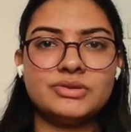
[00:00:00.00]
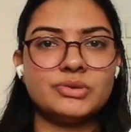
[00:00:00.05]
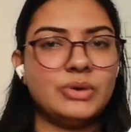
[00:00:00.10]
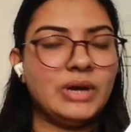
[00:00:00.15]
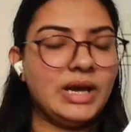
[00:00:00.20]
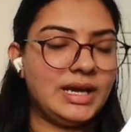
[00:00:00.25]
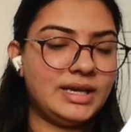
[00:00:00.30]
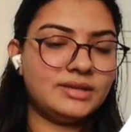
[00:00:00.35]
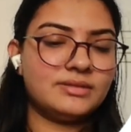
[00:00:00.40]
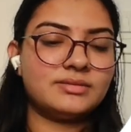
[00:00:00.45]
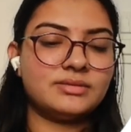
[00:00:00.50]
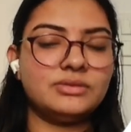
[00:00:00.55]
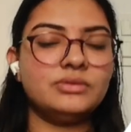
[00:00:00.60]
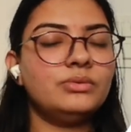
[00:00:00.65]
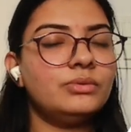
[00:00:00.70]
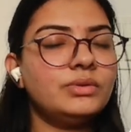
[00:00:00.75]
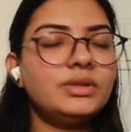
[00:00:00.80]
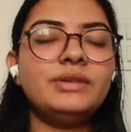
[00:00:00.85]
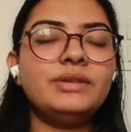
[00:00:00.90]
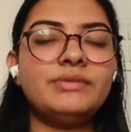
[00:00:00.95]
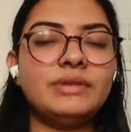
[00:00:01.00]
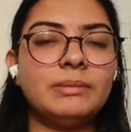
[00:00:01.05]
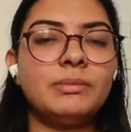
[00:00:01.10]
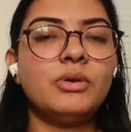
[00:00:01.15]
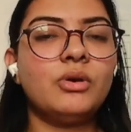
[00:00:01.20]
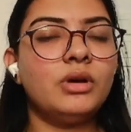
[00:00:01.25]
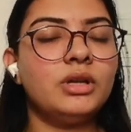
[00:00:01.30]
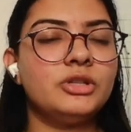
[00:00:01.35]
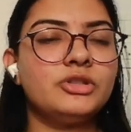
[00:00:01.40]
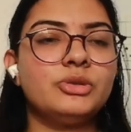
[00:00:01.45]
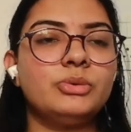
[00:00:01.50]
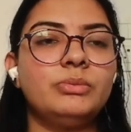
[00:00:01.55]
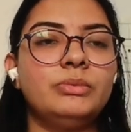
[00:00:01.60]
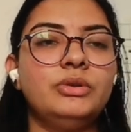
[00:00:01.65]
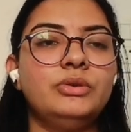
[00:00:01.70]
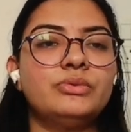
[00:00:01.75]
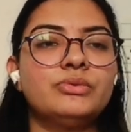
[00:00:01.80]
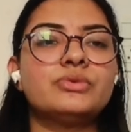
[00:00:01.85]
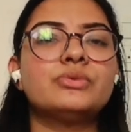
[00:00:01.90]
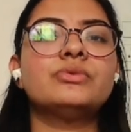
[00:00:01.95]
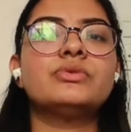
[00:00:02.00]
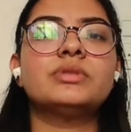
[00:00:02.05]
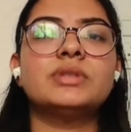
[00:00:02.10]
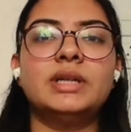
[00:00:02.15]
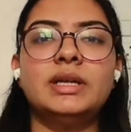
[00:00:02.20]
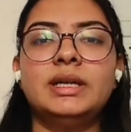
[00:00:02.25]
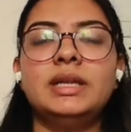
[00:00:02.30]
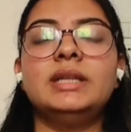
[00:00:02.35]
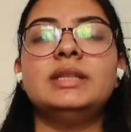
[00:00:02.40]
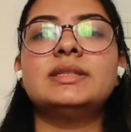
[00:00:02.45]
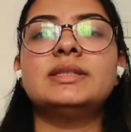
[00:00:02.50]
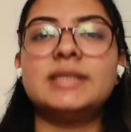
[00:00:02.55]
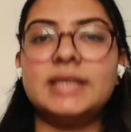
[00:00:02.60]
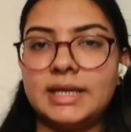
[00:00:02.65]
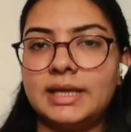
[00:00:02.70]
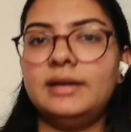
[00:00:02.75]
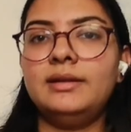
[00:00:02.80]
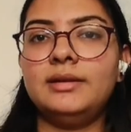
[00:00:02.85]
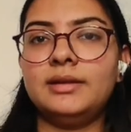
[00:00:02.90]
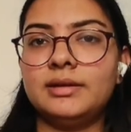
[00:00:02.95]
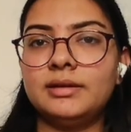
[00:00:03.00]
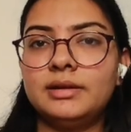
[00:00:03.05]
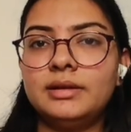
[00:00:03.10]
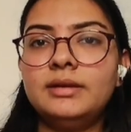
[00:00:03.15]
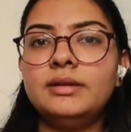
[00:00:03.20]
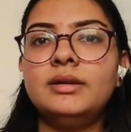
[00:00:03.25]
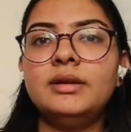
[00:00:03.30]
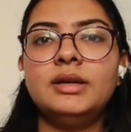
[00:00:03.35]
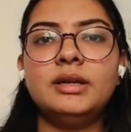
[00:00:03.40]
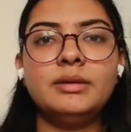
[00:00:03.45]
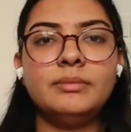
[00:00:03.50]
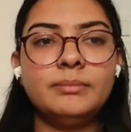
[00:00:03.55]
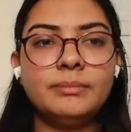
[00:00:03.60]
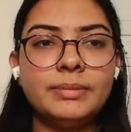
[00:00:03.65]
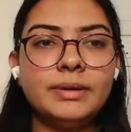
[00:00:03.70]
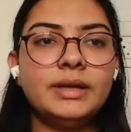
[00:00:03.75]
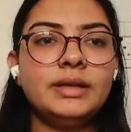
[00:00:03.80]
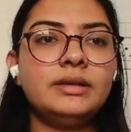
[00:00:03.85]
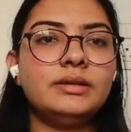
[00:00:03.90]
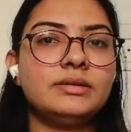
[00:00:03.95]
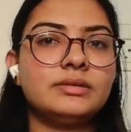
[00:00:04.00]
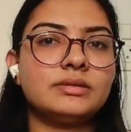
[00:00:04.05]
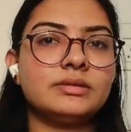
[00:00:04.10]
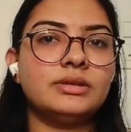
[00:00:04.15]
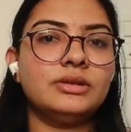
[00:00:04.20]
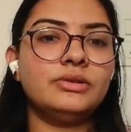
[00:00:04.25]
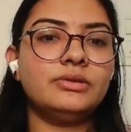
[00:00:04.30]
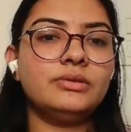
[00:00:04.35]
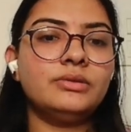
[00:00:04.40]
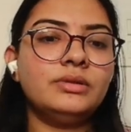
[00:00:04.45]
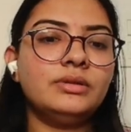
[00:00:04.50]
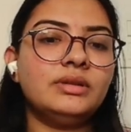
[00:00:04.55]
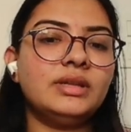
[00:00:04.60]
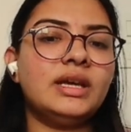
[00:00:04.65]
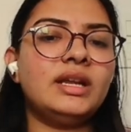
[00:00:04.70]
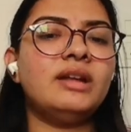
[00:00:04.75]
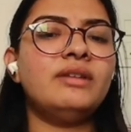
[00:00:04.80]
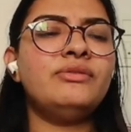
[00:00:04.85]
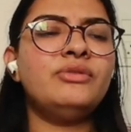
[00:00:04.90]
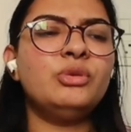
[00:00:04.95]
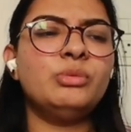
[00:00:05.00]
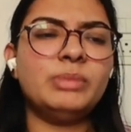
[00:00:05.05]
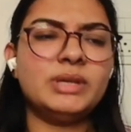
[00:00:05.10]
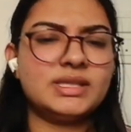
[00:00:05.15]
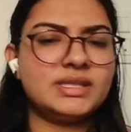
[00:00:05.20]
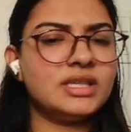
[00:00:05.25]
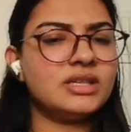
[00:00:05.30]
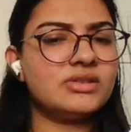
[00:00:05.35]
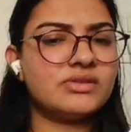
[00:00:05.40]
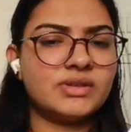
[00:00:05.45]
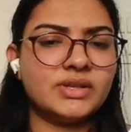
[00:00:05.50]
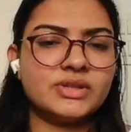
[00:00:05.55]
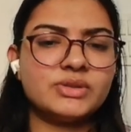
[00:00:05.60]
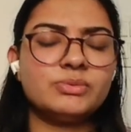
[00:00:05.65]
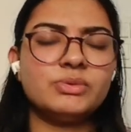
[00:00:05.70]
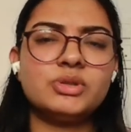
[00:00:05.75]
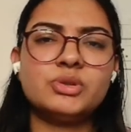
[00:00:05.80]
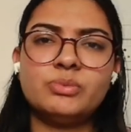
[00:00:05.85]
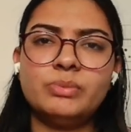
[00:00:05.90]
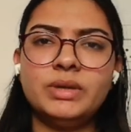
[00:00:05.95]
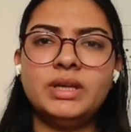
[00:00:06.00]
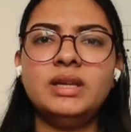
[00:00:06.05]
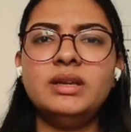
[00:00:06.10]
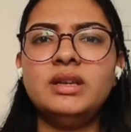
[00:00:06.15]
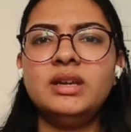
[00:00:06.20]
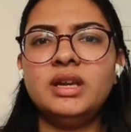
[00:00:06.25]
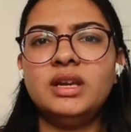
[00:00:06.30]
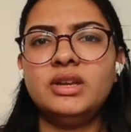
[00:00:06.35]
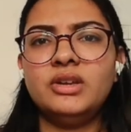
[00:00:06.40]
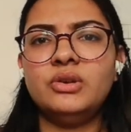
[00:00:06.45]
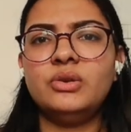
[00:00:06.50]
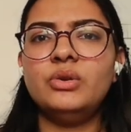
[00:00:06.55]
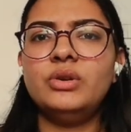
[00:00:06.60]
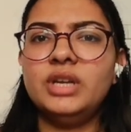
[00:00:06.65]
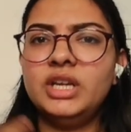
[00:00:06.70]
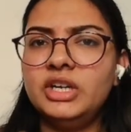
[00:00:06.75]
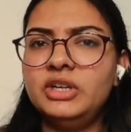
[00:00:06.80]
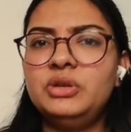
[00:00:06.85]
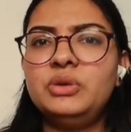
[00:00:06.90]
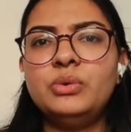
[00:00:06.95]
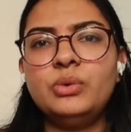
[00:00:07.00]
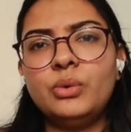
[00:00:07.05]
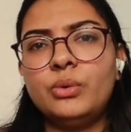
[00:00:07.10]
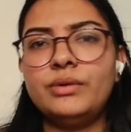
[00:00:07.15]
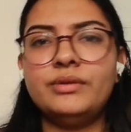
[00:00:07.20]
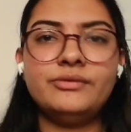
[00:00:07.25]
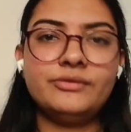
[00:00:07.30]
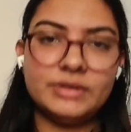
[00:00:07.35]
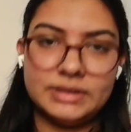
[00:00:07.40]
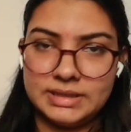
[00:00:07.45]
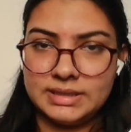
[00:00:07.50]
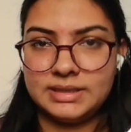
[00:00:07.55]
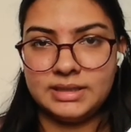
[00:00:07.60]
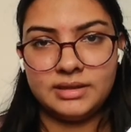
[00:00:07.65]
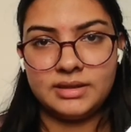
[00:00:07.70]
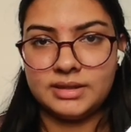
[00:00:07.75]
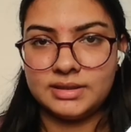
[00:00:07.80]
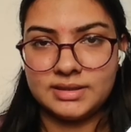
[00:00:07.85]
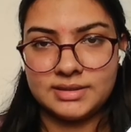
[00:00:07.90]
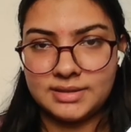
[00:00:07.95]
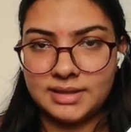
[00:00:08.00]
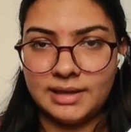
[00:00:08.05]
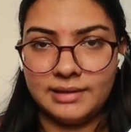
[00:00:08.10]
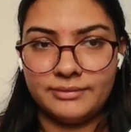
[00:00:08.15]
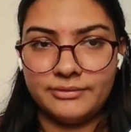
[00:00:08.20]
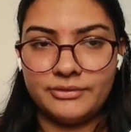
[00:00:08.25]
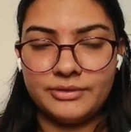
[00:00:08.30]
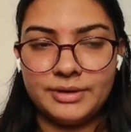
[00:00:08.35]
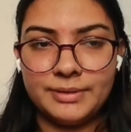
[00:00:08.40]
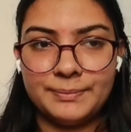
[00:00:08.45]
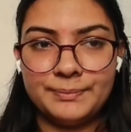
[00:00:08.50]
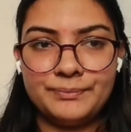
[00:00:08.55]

So as you know, the pharmacology you used to study in second year, but there are a few basic drugs which we need to know in first year itself.